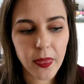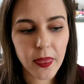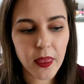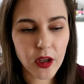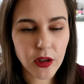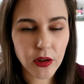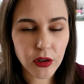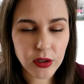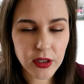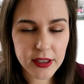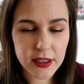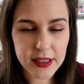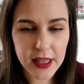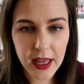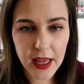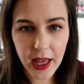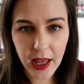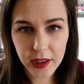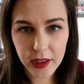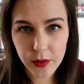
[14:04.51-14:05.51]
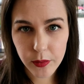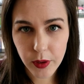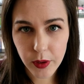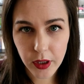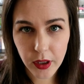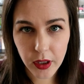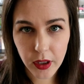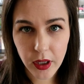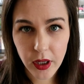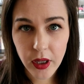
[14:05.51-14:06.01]
the doctors there had to
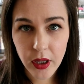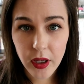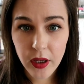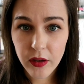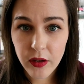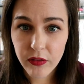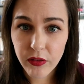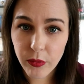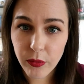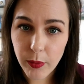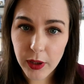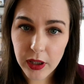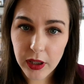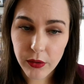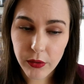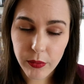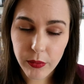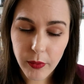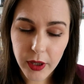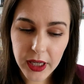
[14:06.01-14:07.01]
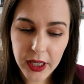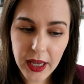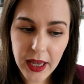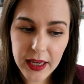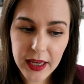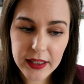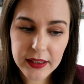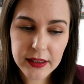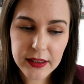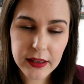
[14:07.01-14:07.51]
be familiar with my
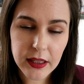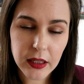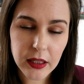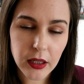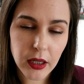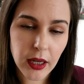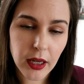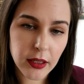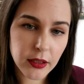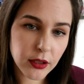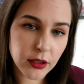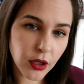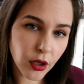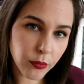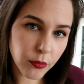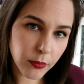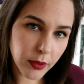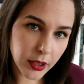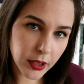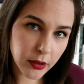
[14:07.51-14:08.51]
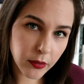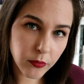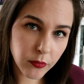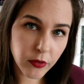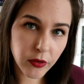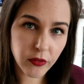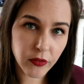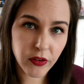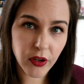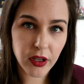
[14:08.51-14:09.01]
case, and then I had to go and meet them
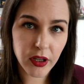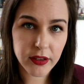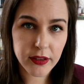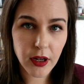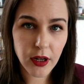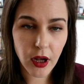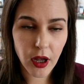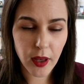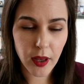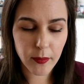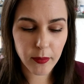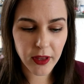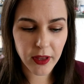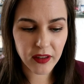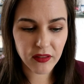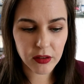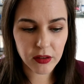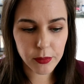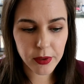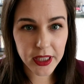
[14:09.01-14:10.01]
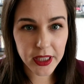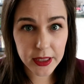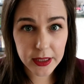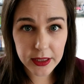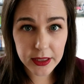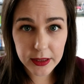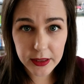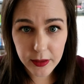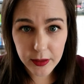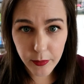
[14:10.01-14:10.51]
for the first time. They
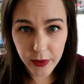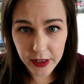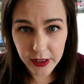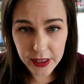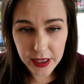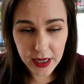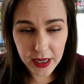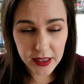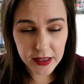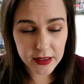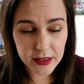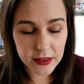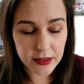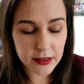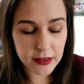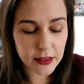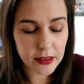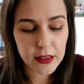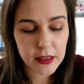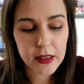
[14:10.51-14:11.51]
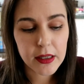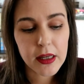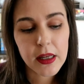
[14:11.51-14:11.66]
repeated some of the tests,